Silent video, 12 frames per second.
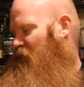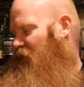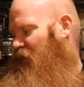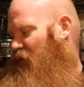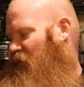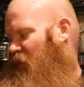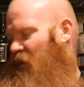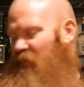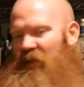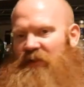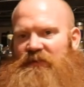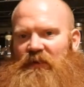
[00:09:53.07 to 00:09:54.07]
You don't want to get
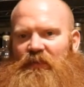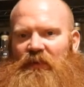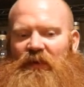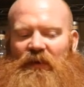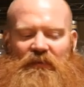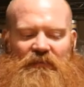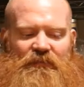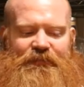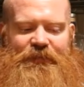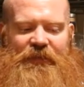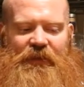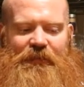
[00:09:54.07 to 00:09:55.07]
mixed up in that.
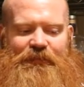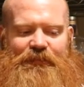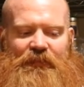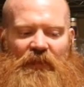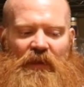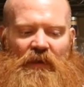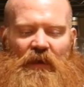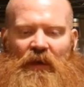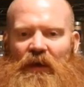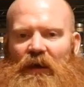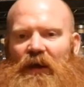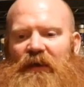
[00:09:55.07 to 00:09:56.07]
So, all
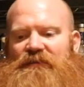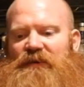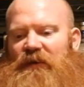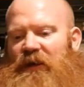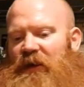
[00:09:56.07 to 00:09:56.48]
right, that's all I